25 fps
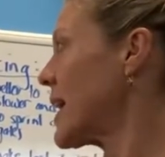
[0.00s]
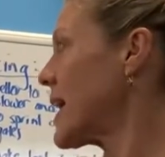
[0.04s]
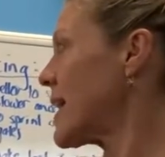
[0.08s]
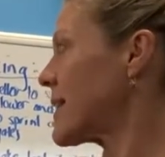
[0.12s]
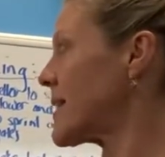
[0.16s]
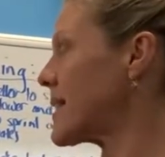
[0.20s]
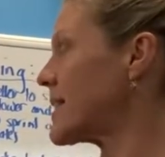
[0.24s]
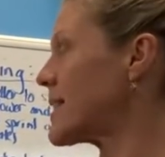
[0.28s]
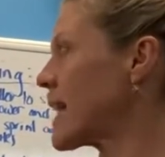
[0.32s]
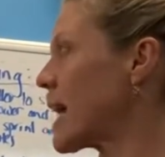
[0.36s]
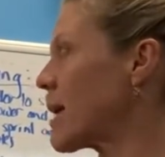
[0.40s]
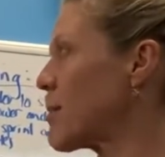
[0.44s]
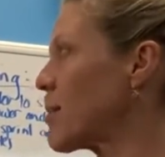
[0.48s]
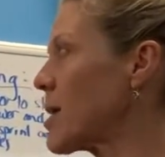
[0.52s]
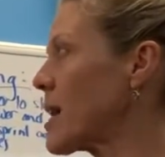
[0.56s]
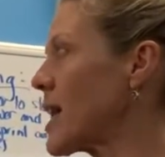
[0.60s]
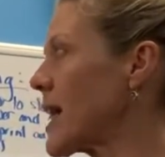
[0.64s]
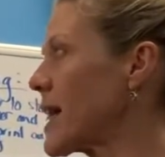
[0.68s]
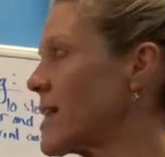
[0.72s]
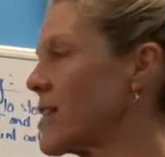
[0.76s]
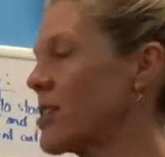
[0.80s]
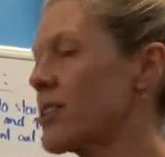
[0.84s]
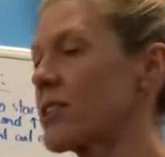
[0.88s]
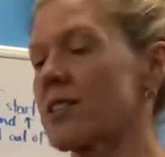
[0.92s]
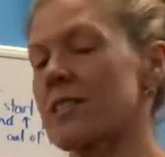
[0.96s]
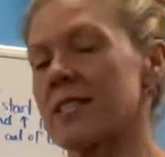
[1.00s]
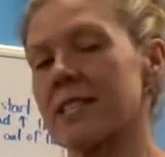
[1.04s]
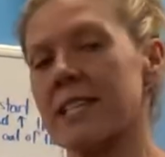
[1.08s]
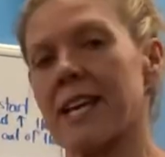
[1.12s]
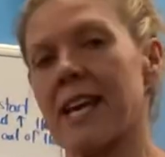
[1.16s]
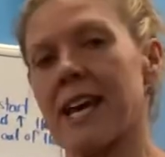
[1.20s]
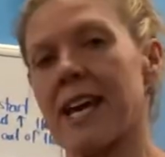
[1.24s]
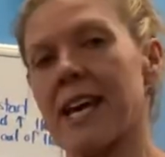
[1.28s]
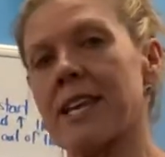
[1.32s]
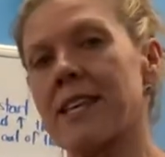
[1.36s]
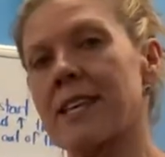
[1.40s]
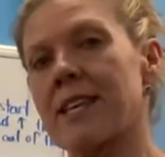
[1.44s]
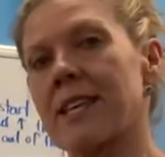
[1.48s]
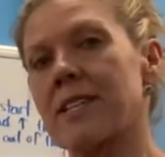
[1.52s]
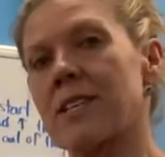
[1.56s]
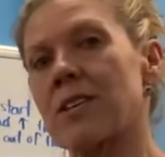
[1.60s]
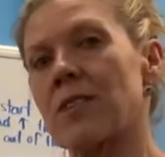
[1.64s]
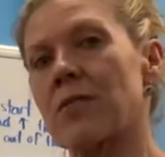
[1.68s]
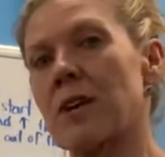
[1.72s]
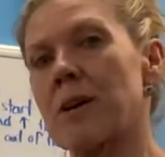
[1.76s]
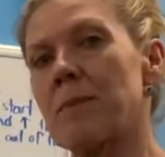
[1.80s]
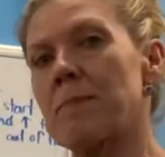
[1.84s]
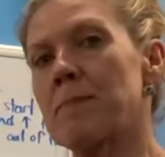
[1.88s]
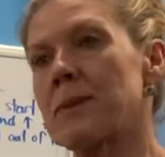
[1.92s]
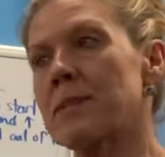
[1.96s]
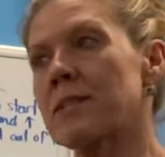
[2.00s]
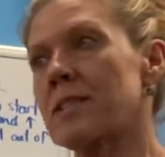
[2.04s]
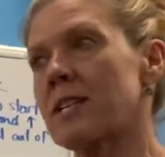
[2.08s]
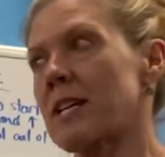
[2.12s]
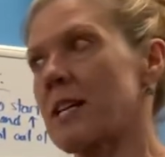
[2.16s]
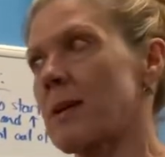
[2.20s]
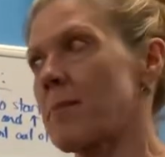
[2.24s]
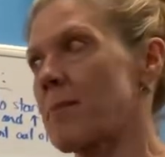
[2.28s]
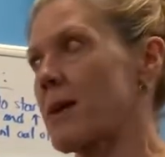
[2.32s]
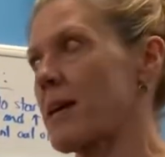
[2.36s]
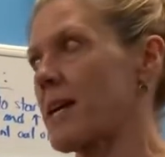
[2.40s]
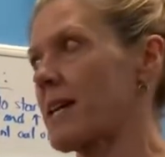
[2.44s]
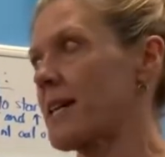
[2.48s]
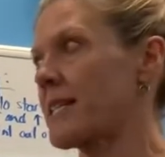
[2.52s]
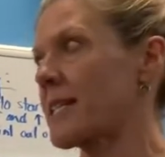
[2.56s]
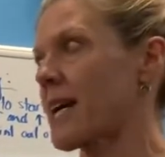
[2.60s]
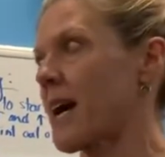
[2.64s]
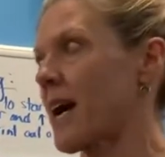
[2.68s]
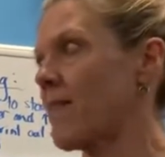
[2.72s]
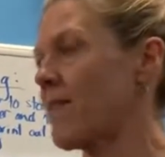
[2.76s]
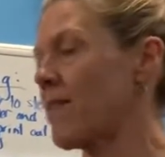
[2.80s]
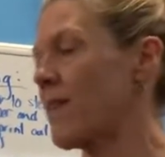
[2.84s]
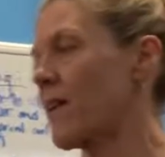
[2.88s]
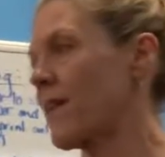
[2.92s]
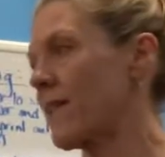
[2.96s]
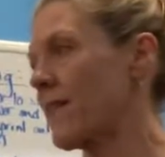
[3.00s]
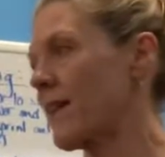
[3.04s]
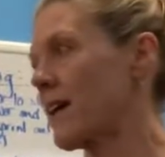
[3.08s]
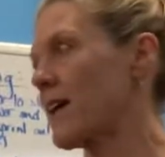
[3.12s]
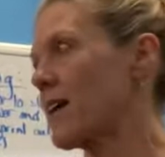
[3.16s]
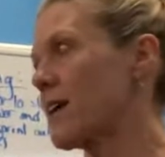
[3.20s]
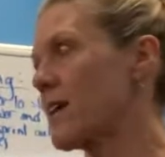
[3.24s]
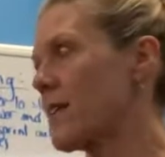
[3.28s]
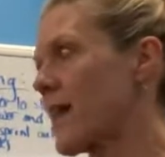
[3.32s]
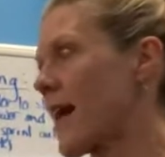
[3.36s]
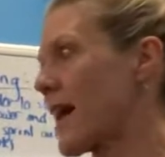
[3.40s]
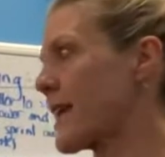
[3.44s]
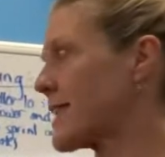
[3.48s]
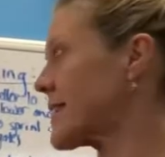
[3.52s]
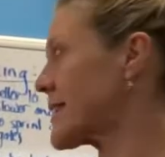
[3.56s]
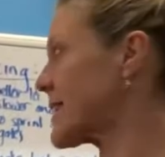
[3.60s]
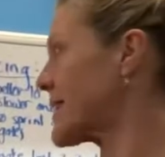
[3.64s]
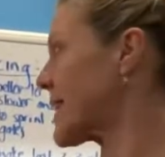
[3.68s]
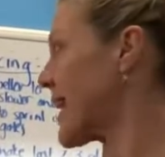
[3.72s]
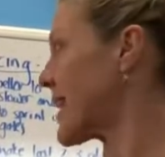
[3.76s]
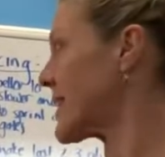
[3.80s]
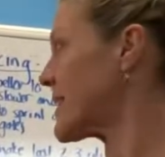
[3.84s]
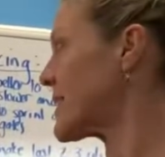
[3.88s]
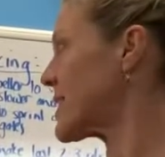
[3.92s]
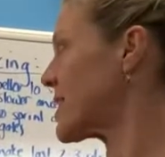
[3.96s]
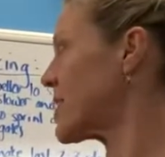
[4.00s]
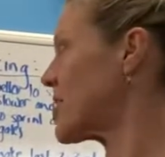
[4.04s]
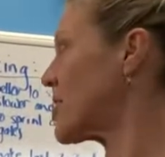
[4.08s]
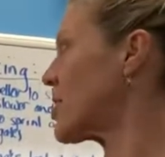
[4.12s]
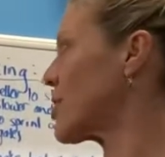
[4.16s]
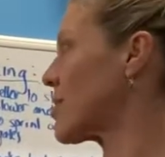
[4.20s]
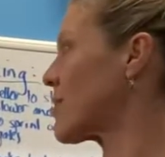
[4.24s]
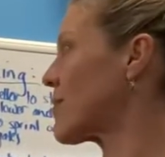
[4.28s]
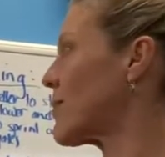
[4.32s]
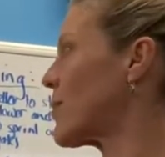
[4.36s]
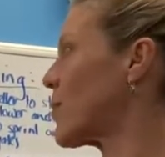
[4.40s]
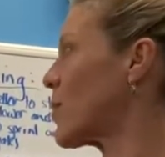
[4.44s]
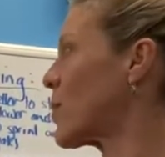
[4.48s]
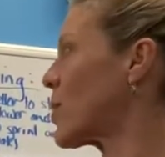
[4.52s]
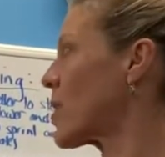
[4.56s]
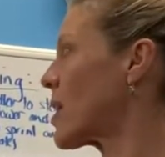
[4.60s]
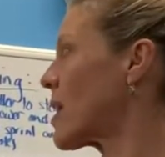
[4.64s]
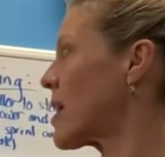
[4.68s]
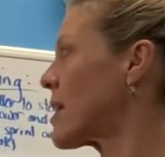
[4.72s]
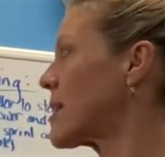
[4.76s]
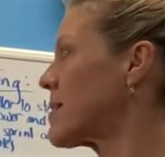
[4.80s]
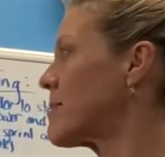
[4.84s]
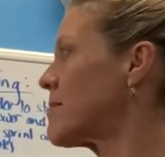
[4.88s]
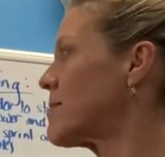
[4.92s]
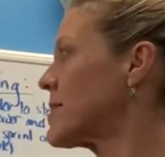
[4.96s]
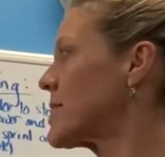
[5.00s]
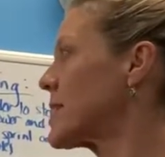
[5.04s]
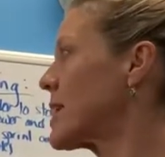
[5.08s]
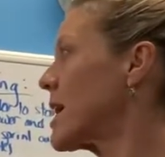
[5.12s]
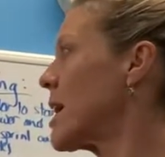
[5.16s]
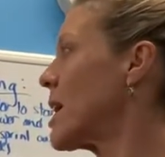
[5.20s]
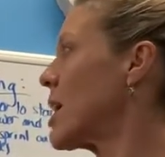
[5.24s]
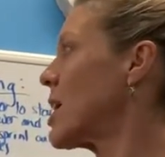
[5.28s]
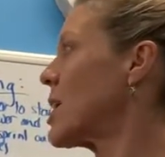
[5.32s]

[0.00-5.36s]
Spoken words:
The double unders, again, the grip is going to be tough on there. That gets into your forearms.